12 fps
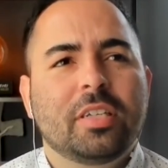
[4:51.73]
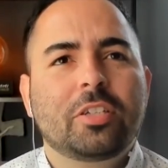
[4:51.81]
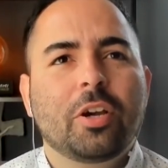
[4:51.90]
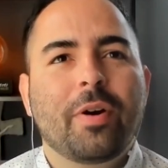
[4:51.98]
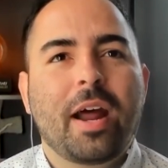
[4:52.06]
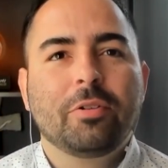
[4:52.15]
And
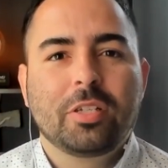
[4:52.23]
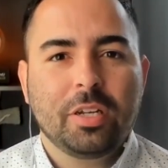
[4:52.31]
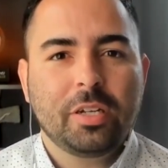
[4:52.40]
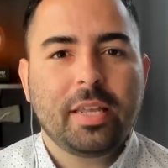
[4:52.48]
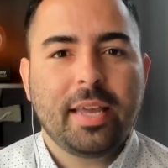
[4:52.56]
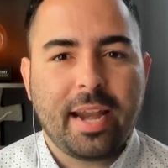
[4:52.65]
so when I was
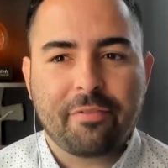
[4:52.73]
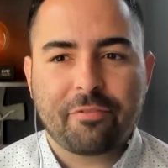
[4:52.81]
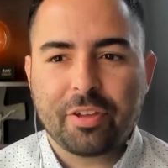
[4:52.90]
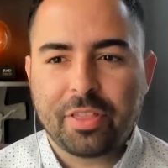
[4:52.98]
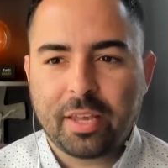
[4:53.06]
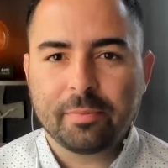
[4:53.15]
looking at
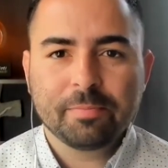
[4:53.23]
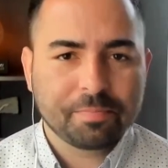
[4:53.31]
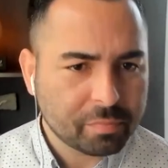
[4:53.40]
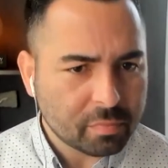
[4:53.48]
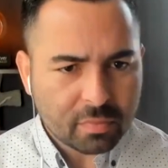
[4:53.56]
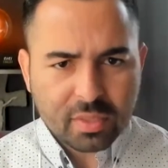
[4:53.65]
everything,
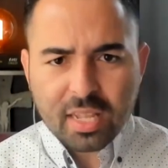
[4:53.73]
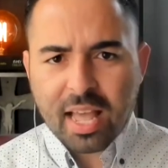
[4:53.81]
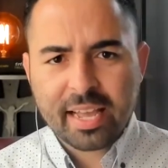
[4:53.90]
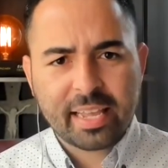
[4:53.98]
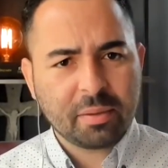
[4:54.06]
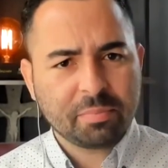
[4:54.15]

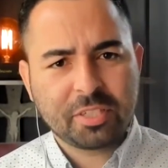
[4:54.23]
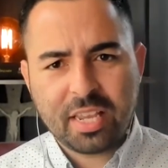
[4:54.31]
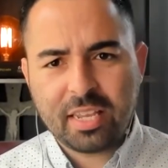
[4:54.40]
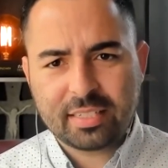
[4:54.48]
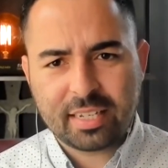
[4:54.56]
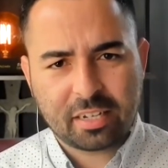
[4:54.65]
I kept
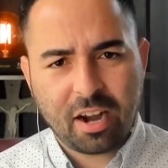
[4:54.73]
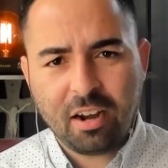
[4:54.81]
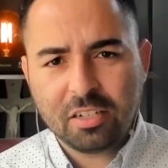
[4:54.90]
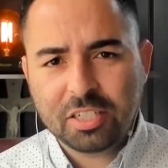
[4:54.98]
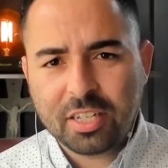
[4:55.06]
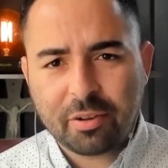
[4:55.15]
seeing
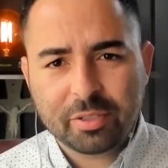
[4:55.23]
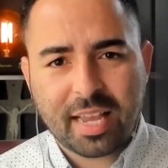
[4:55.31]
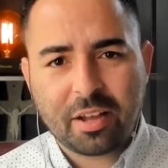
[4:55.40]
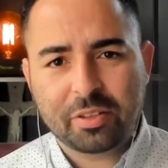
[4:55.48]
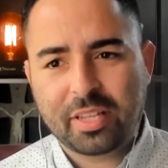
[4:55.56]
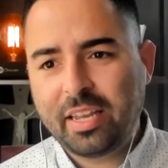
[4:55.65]
technology that was
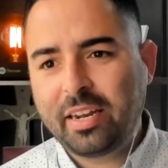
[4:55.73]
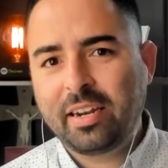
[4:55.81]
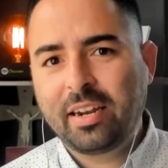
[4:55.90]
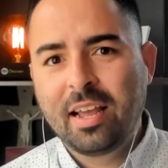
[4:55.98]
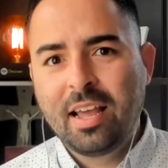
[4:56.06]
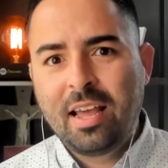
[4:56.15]

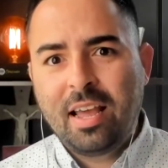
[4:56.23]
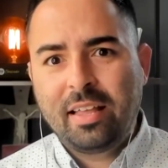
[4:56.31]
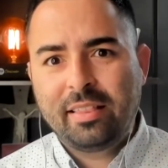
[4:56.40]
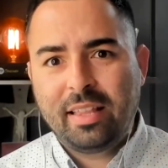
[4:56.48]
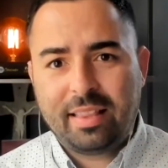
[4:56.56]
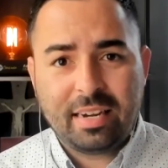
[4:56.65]
outdated,
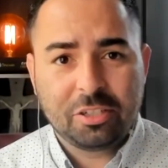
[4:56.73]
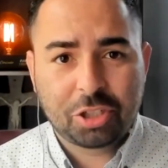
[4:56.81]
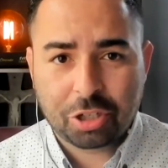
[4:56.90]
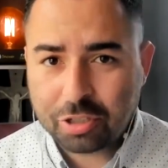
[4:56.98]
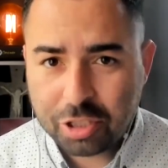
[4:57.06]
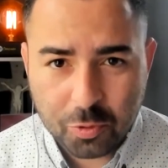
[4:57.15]
that then
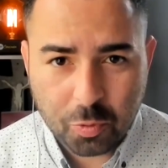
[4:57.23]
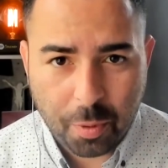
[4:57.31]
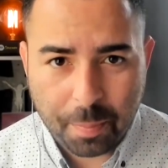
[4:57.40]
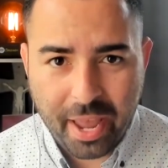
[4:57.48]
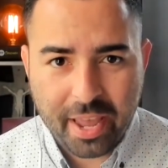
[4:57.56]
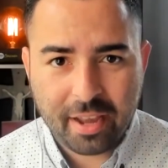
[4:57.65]
churches were
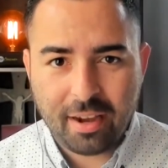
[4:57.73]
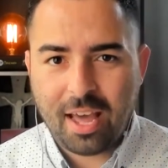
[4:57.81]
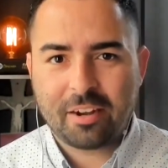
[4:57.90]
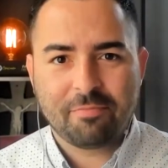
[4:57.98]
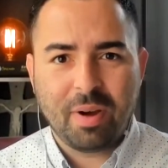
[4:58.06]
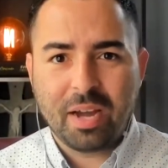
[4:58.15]
paying a
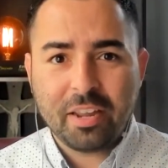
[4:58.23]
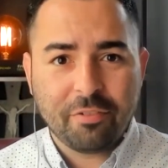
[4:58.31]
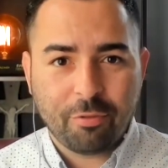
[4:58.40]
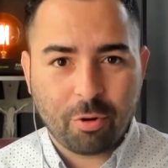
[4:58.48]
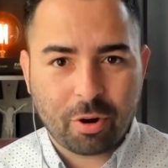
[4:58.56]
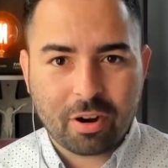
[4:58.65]
lot of money
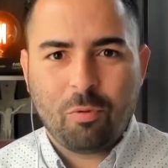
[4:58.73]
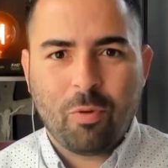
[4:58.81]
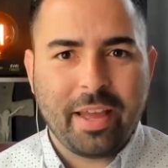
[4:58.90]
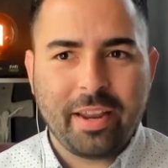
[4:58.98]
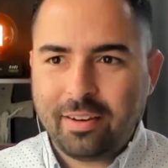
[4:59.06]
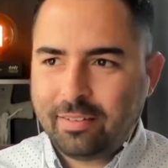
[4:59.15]
for
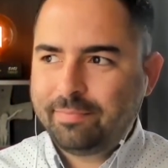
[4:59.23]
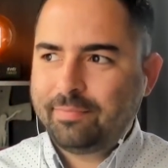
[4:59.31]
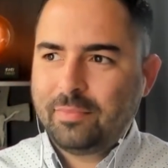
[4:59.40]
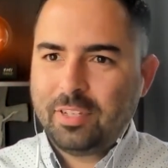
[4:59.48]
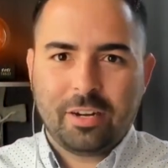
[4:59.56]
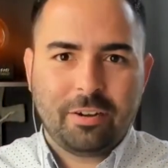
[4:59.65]
when,
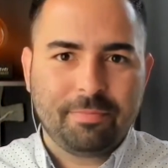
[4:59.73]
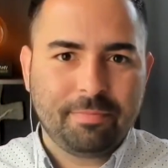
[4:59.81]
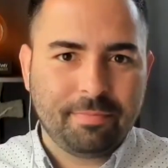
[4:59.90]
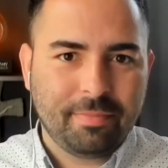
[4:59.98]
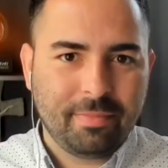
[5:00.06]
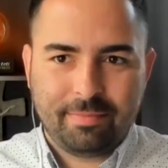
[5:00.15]

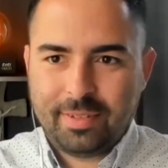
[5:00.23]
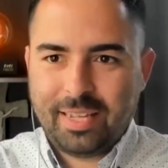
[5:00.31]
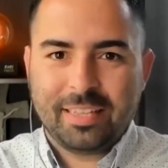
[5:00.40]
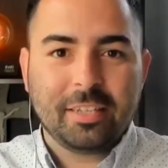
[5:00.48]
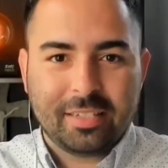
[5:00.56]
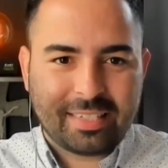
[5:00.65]

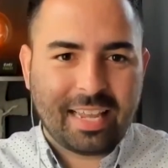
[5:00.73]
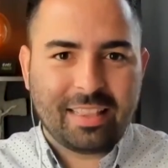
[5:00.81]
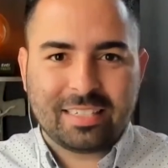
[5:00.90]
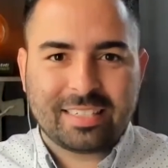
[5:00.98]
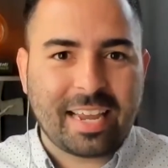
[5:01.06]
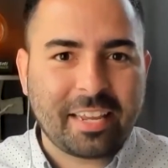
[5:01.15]
in the, say,
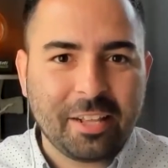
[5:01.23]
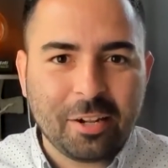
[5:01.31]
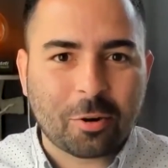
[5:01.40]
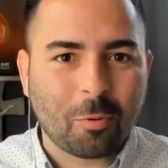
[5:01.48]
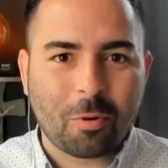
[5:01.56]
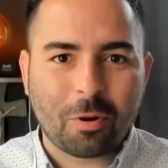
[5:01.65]
the
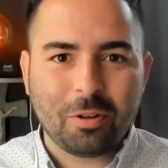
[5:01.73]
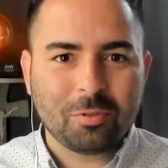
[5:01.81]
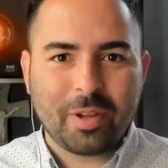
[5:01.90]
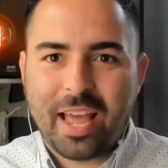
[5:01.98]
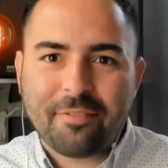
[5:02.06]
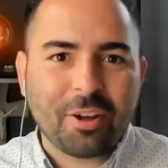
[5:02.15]
secular world,
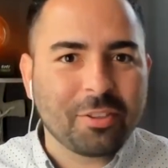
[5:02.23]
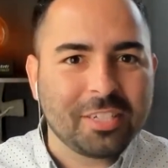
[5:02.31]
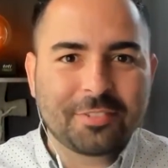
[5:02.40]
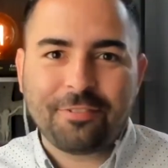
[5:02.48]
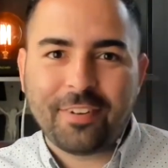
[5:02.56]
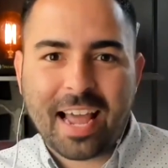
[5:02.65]
we have all
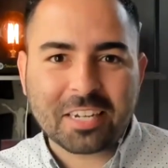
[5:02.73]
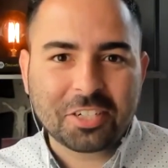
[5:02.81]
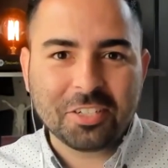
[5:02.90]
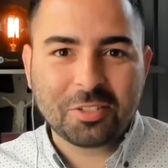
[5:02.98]
these flashy